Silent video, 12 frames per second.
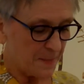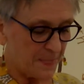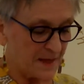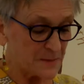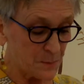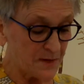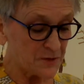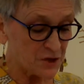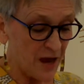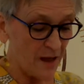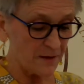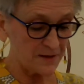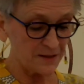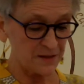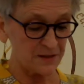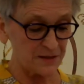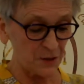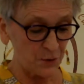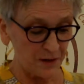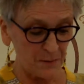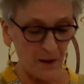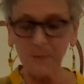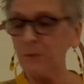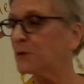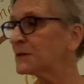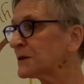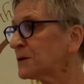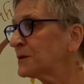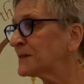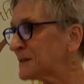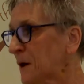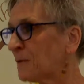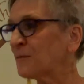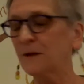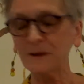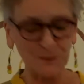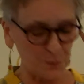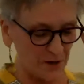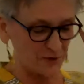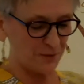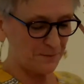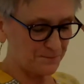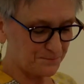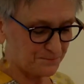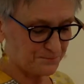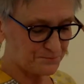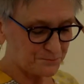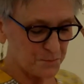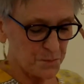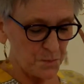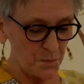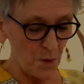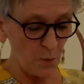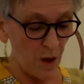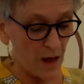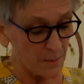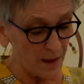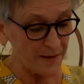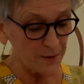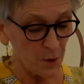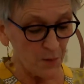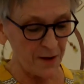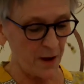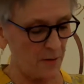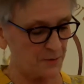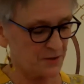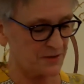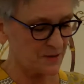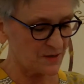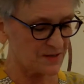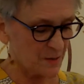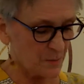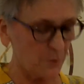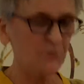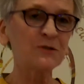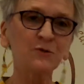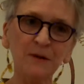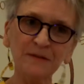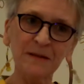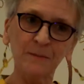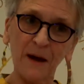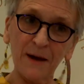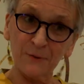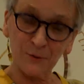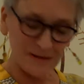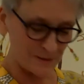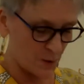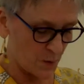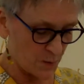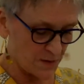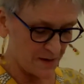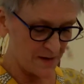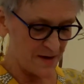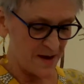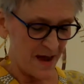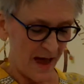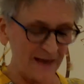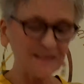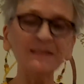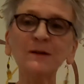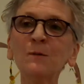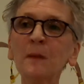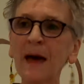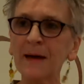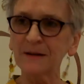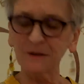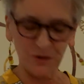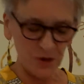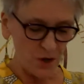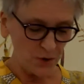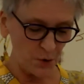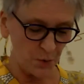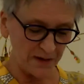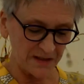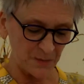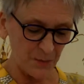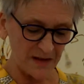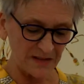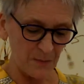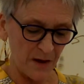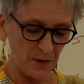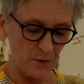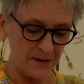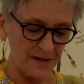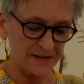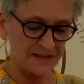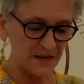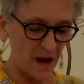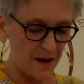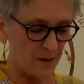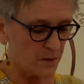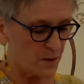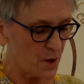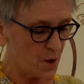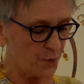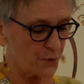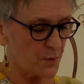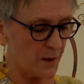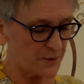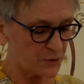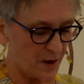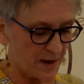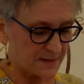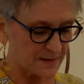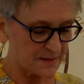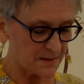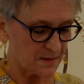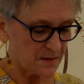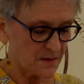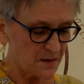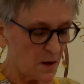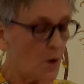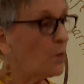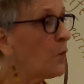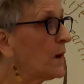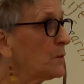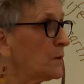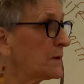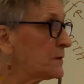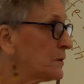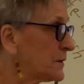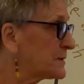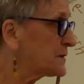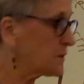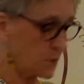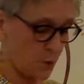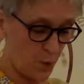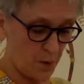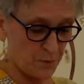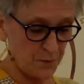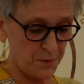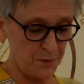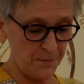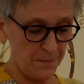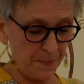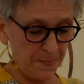has been a challenge concerning my personal self-expression. While my clothing options are somewhat restricted by a dress code, I still manage to express my unique style through my dress. One wouldn't look to the courtroom